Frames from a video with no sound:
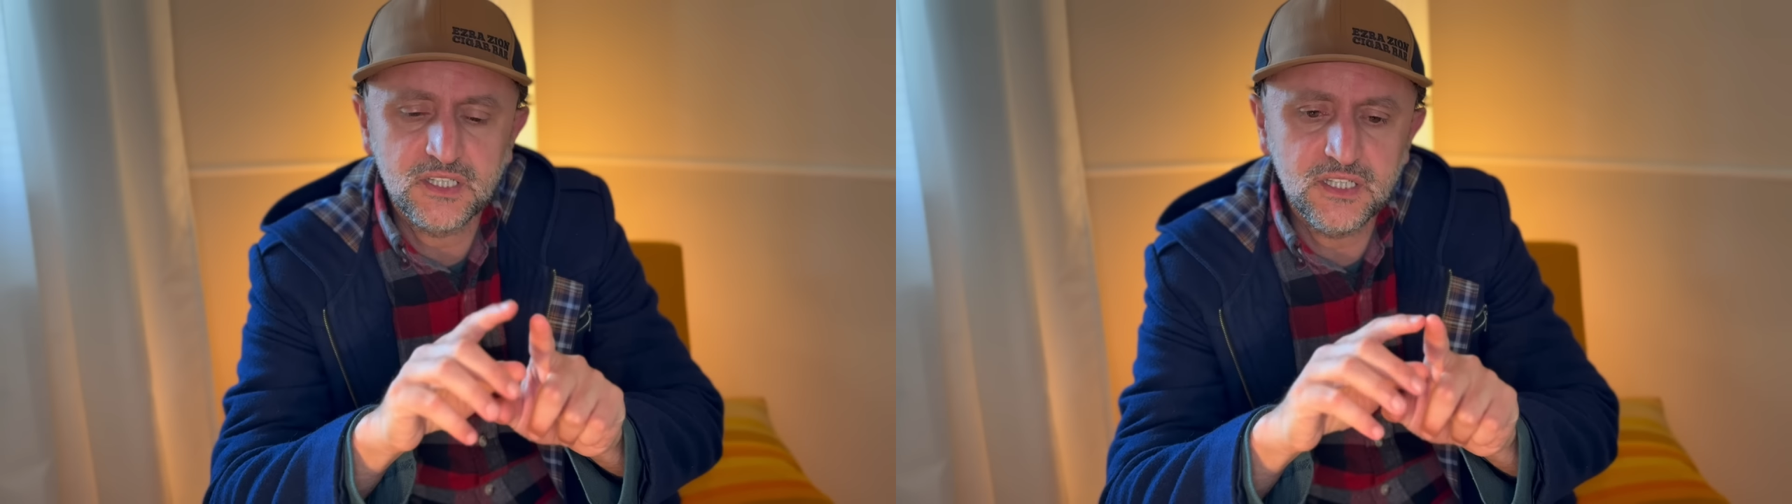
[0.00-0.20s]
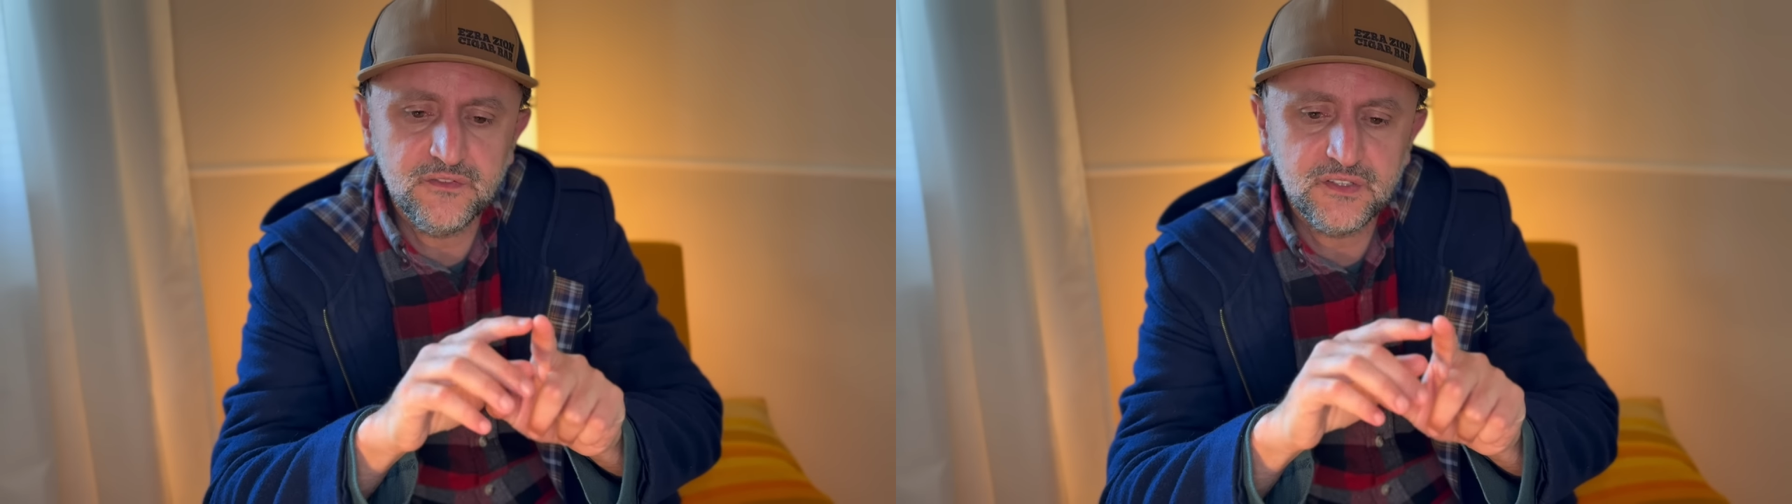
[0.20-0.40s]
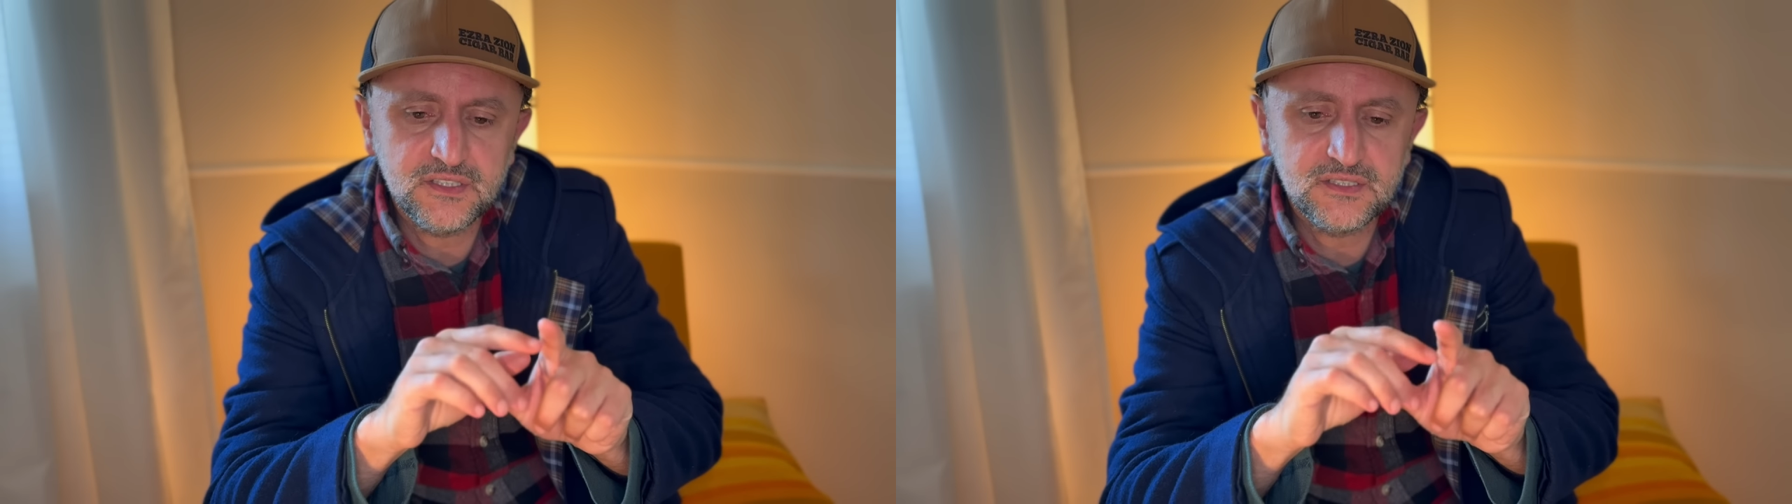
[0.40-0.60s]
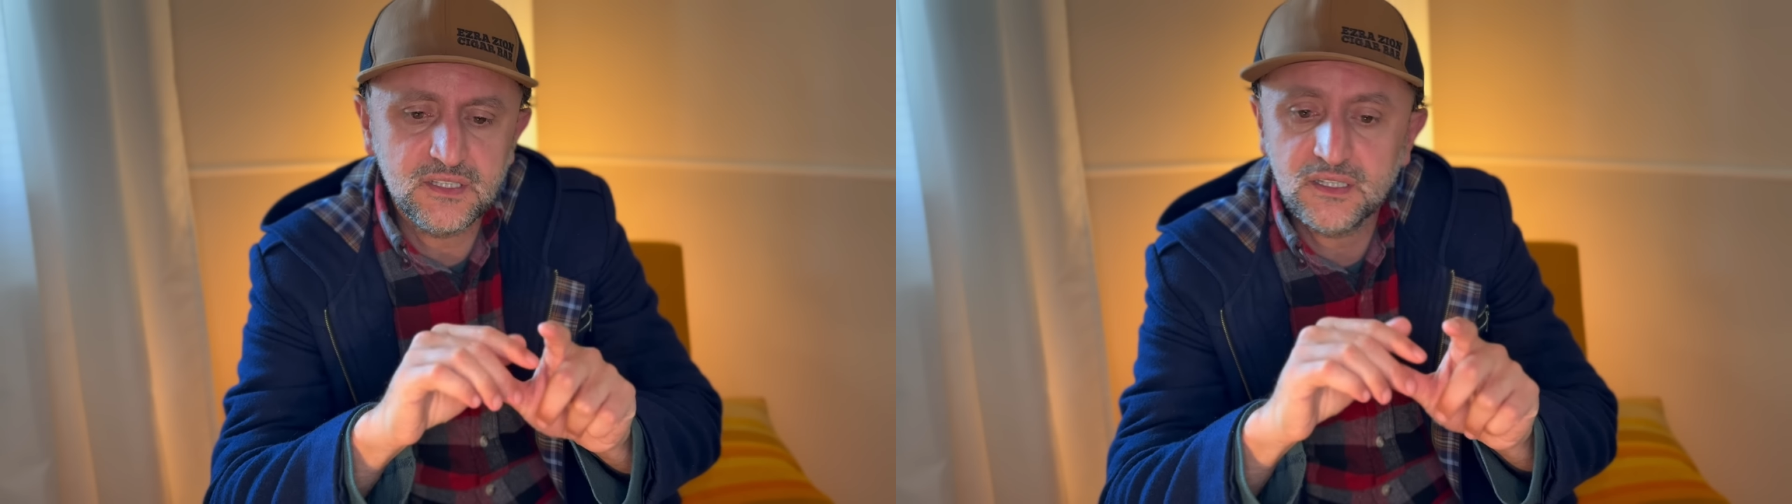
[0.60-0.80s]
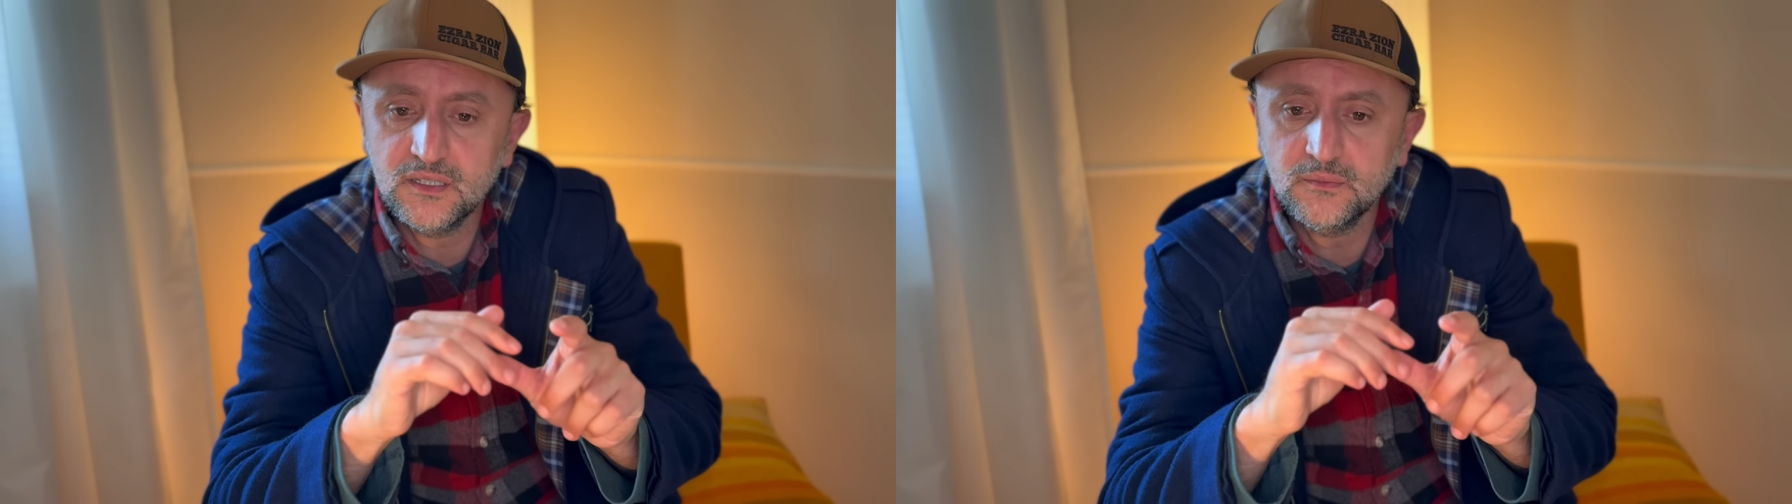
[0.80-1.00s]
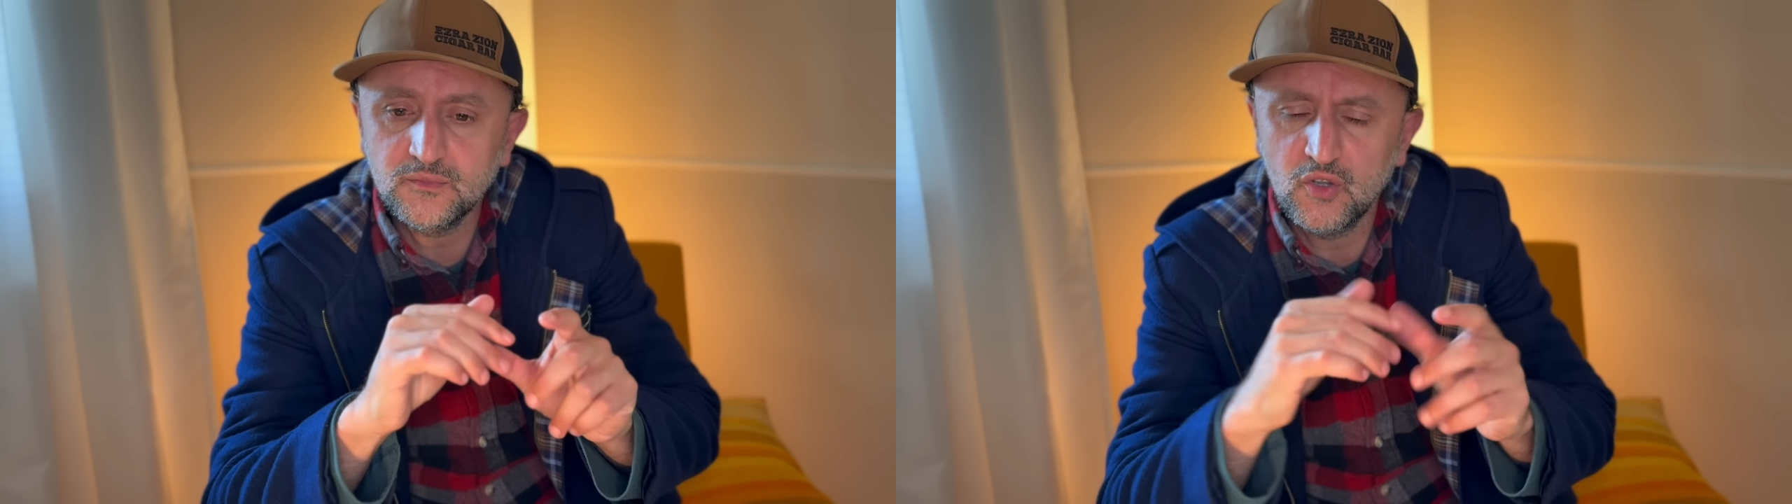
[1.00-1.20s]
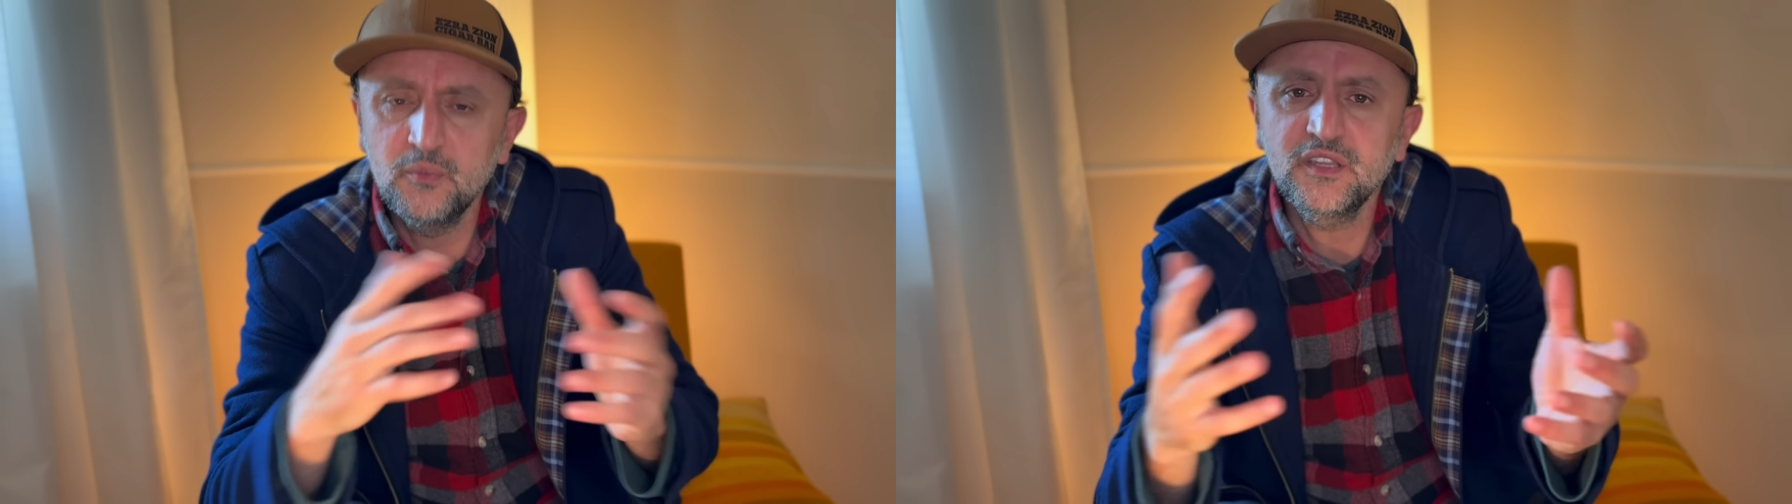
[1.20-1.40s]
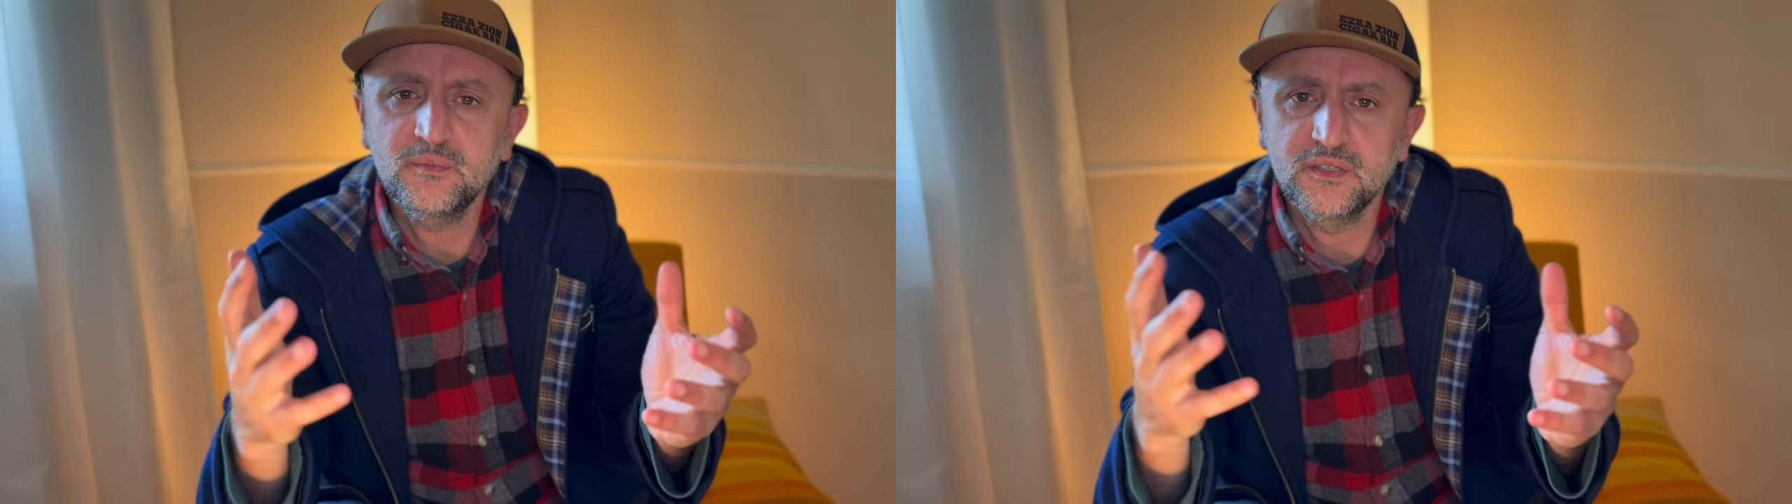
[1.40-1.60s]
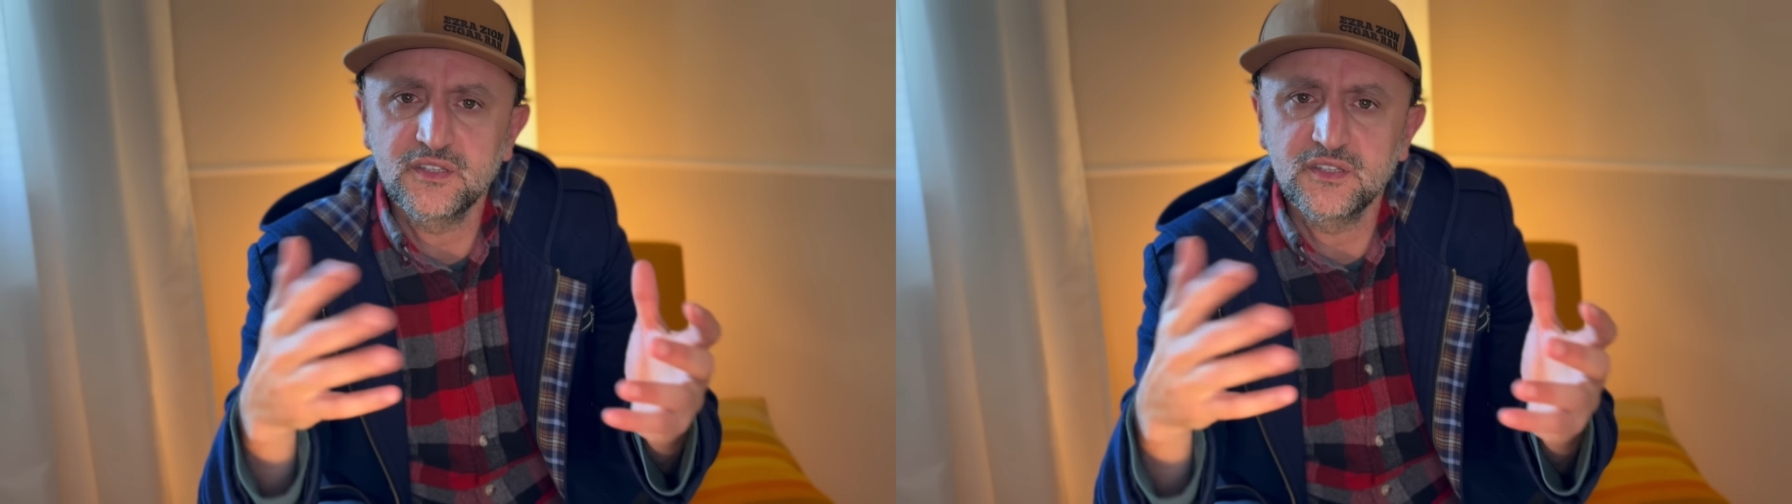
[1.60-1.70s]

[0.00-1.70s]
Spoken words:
if it's the commitment